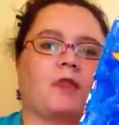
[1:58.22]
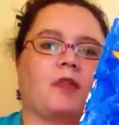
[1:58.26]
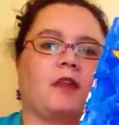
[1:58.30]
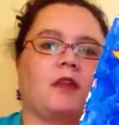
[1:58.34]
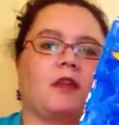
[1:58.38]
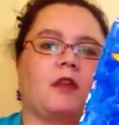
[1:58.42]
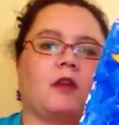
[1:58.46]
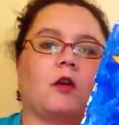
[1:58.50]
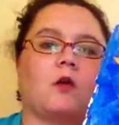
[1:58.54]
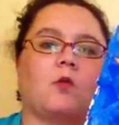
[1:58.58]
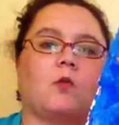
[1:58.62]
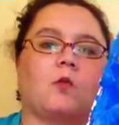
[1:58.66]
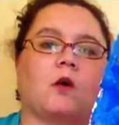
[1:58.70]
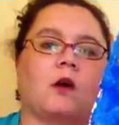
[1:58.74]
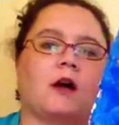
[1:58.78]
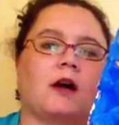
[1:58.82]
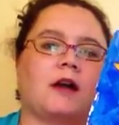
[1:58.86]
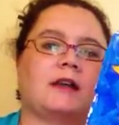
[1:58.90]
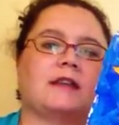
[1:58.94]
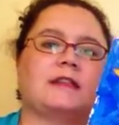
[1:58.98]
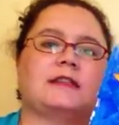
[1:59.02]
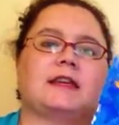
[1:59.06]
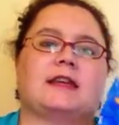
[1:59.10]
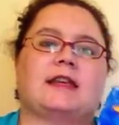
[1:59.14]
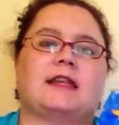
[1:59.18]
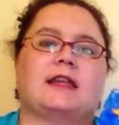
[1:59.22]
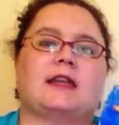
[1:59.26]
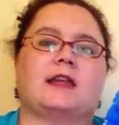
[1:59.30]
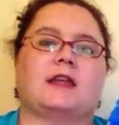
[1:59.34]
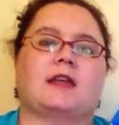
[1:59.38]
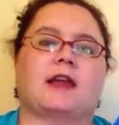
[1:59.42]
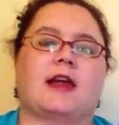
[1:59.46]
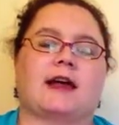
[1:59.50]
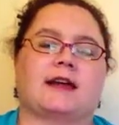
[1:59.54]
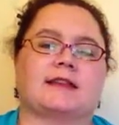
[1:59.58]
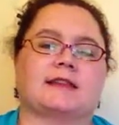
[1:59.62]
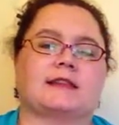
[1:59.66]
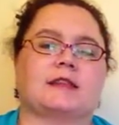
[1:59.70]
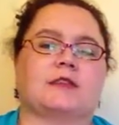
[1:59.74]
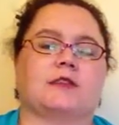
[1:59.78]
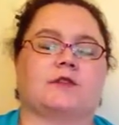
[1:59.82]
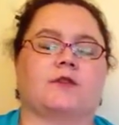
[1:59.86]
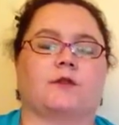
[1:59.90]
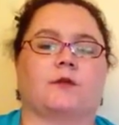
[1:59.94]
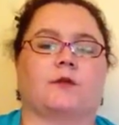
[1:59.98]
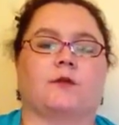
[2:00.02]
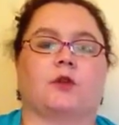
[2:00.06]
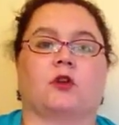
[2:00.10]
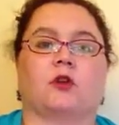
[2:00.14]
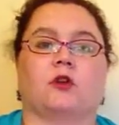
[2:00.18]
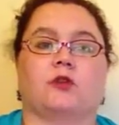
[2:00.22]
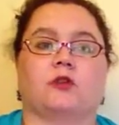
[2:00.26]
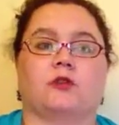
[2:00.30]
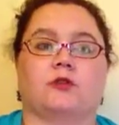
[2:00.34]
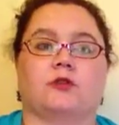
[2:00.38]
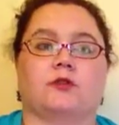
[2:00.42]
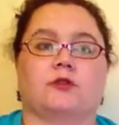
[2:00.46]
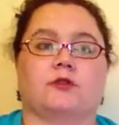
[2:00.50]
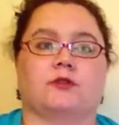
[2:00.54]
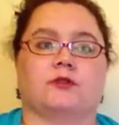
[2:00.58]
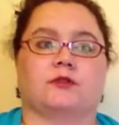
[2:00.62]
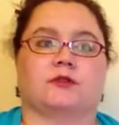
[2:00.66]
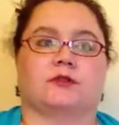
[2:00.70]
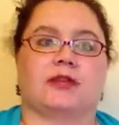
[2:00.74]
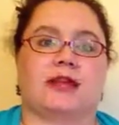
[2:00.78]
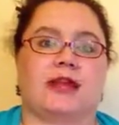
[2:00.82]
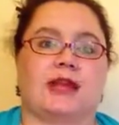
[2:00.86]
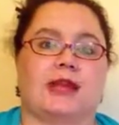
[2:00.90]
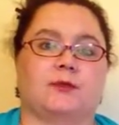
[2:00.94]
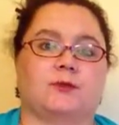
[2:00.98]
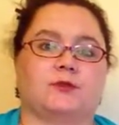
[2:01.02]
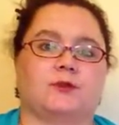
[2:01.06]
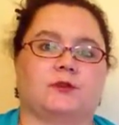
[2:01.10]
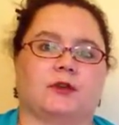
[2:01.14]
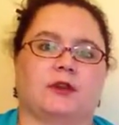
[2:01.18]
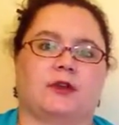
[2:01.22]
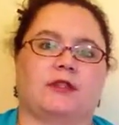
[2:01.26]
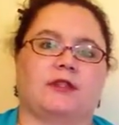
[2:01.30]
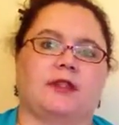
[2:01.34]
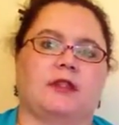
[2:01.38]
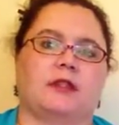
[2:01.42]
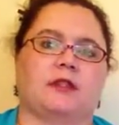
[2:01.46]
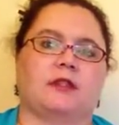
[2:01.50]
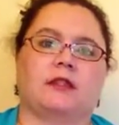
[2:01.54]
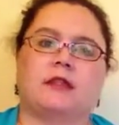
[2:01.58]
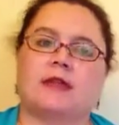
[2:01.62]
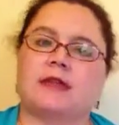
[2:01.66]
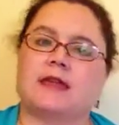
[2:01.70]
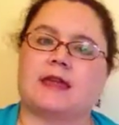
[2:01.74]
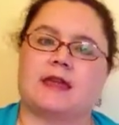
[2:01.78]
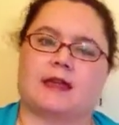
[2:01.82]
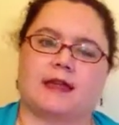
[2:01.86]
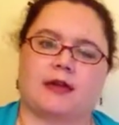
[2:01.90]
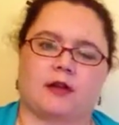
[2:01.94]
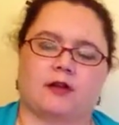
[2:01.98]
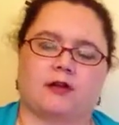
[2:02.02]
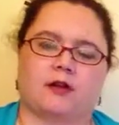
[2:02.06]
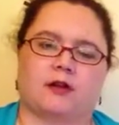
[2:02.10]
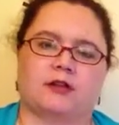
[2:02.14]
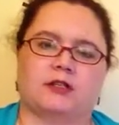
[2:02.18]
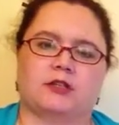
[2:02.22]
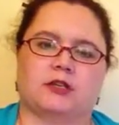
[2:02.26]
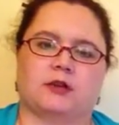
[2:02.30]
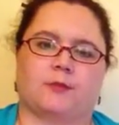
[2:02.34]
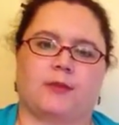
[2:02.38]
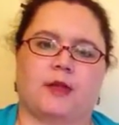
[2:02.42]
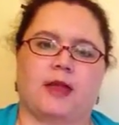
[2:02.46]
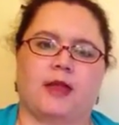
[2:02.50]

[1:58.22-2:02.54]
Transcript: you don't want any acids from your glues or tapes or anything leaking out onto your